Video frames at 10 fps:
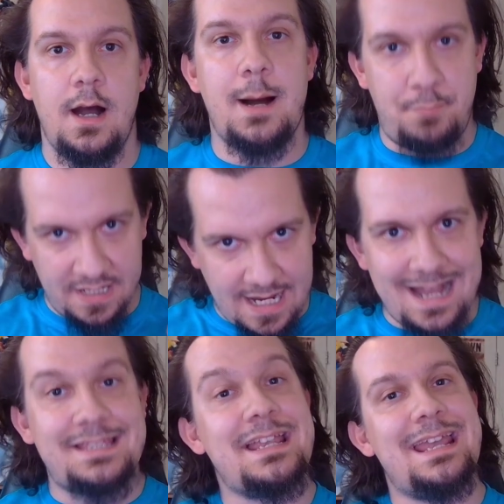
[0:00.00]
Uh, but
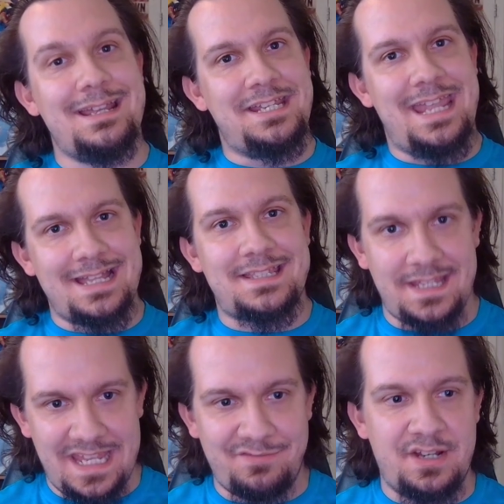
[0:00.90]
guys, it gets
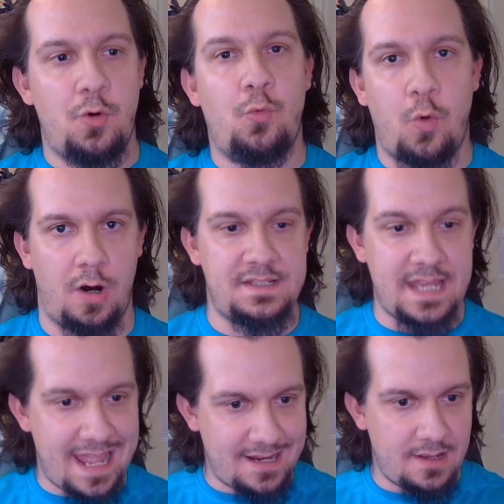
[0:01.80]
even worse,
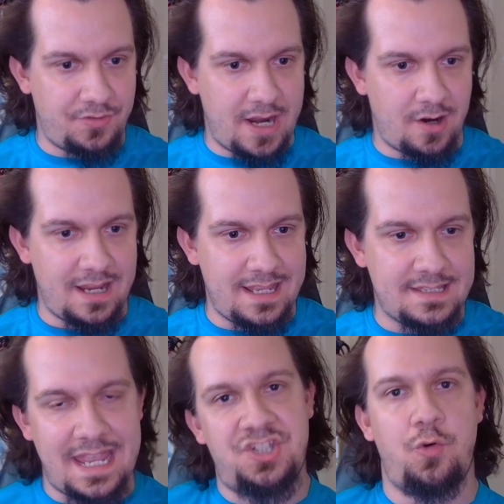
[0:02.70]
and there
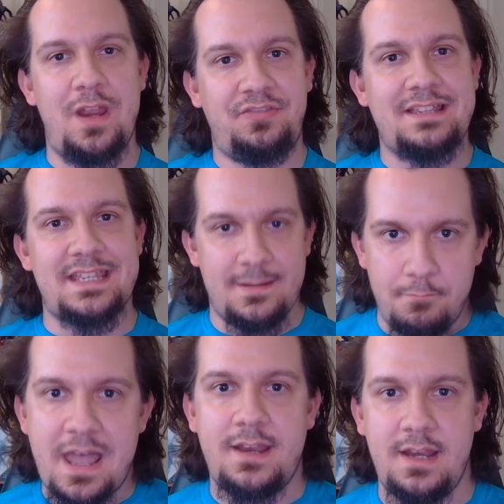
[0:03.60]
is a tweet that's
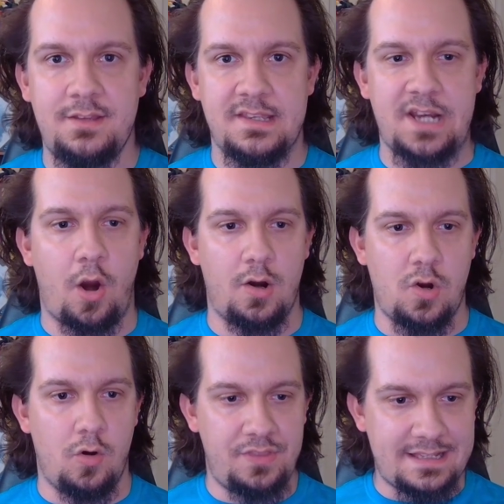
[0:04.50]
embedded in this
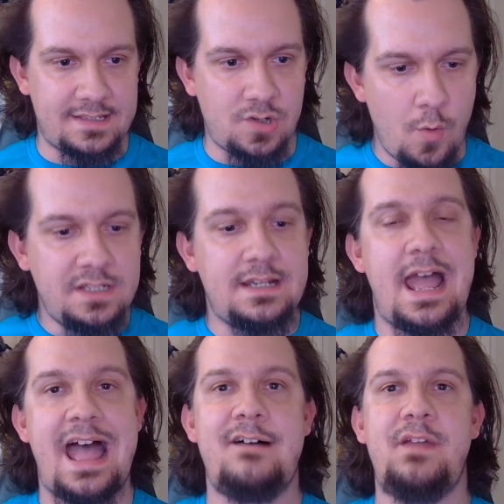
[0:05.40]
article that's going to
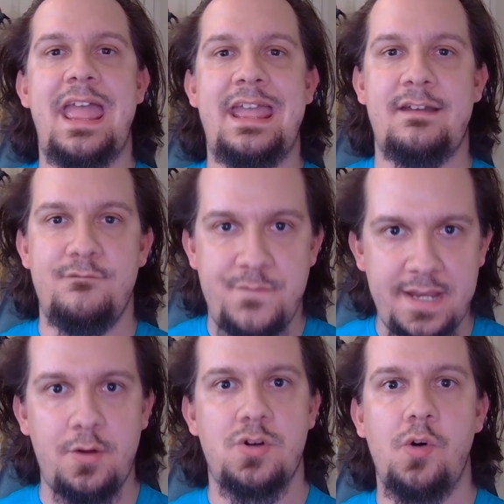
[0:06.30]
have a
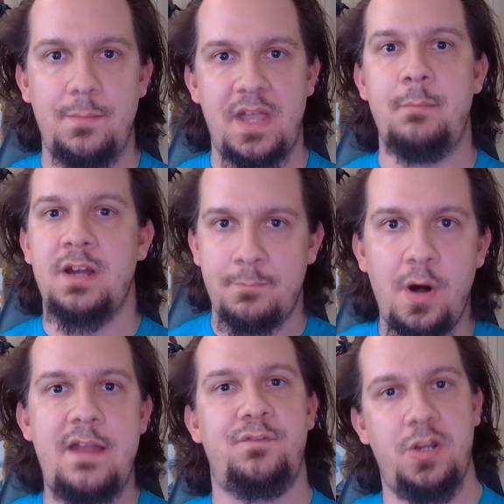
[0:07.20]
video clip that I'm gonna
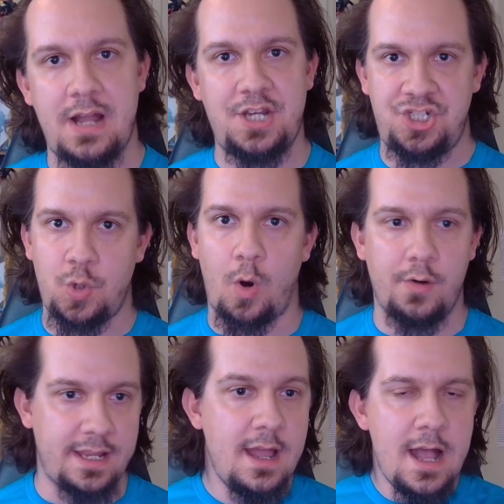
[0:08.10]
play for you guys
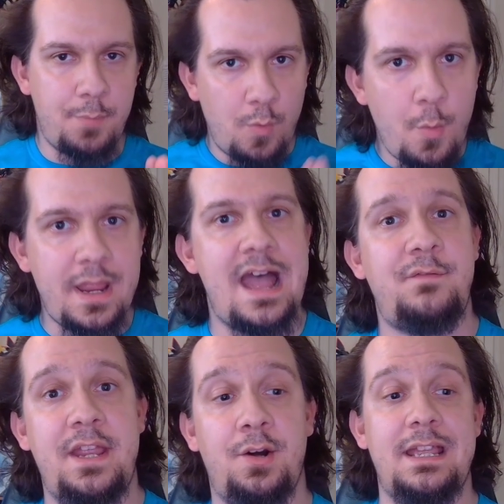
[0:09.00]
shortly. But what we have
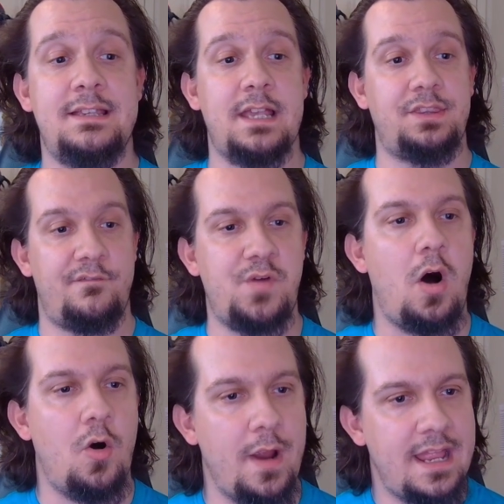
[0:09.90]
here is the
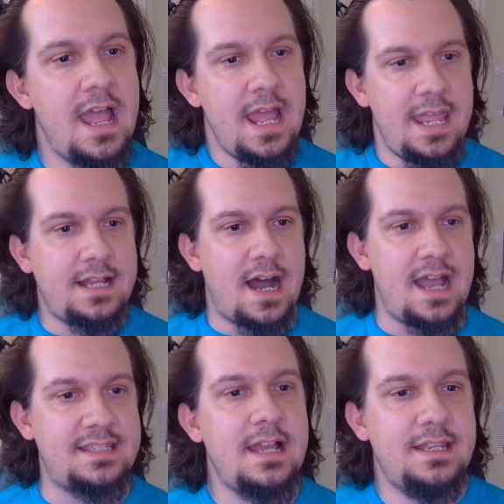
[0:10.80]
following. Hey
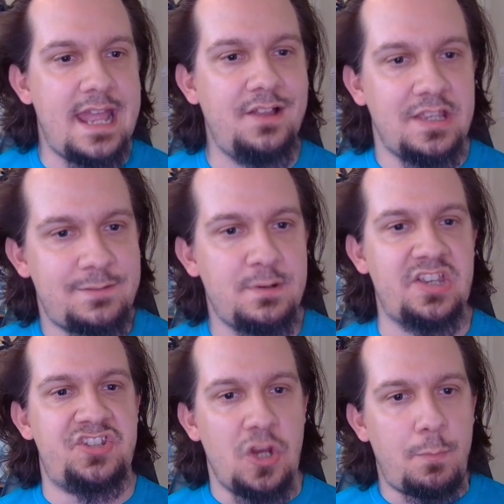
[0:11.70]
guys, yeah, this was
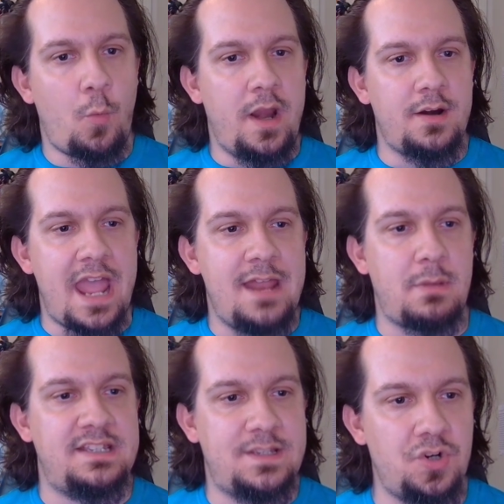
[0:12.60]
super weird and
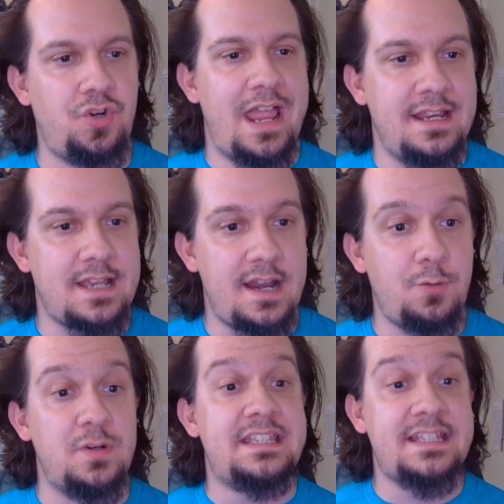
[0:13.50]
my social anxiety
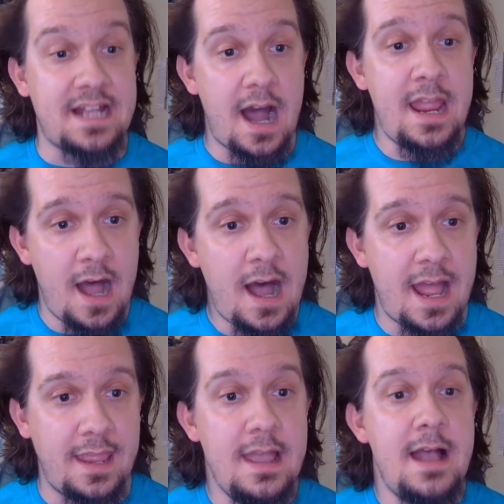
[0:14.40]
was sky sky
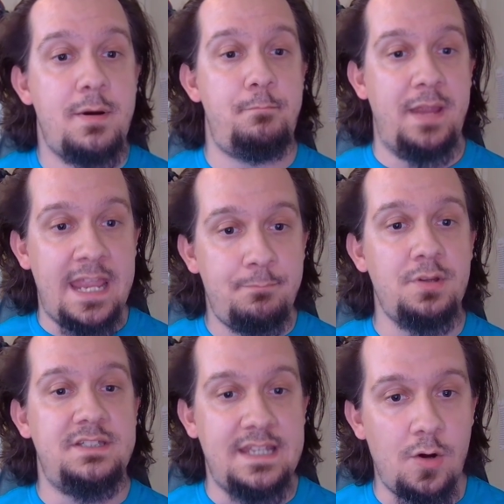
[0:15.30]
high, but people
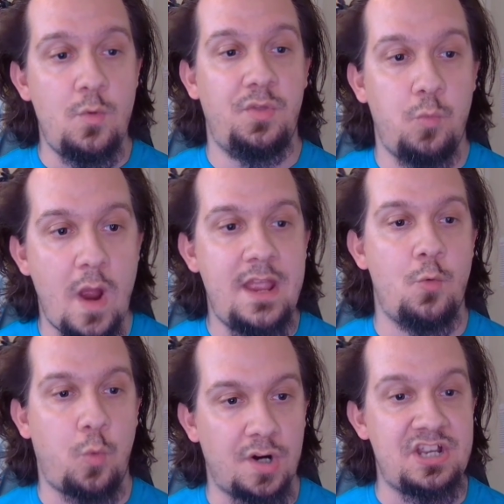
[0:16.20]
deal with way
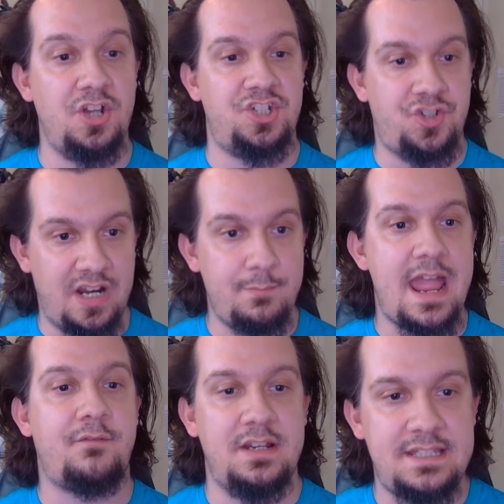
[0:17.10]
worse on stream
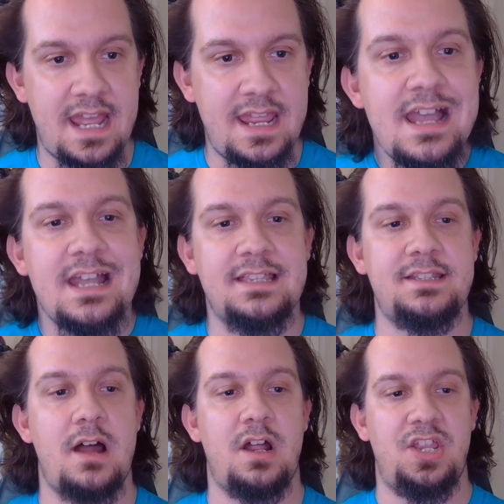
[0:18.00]
every day. It's
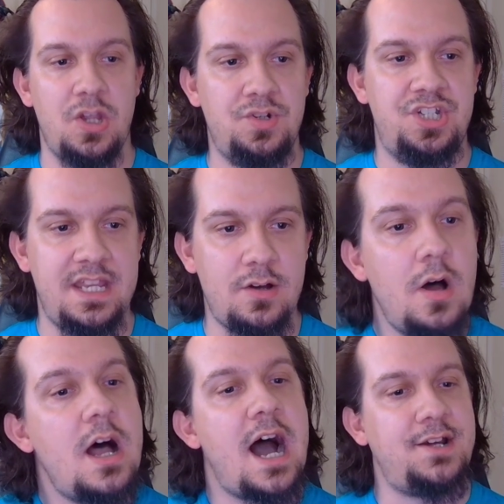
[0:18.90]
not a huge deal.
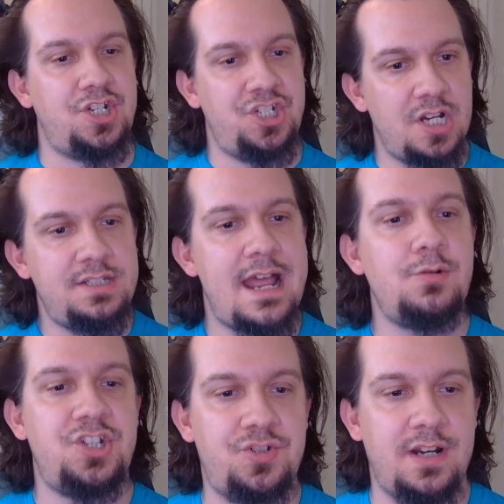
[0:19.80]
I just shut down
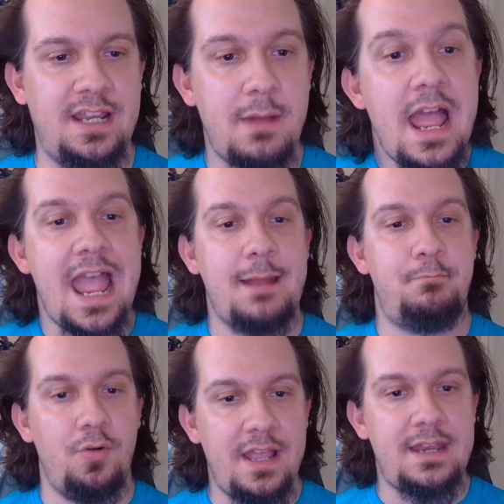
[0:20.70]
stream and
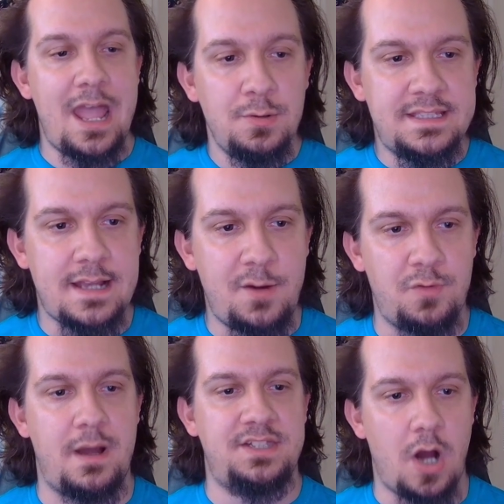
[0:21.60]
played outside
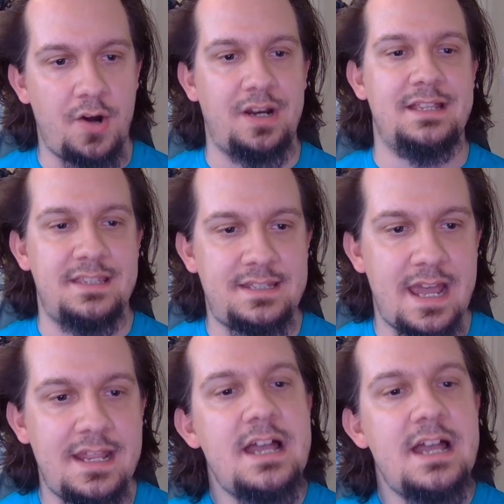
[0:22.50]
with my daughter instead.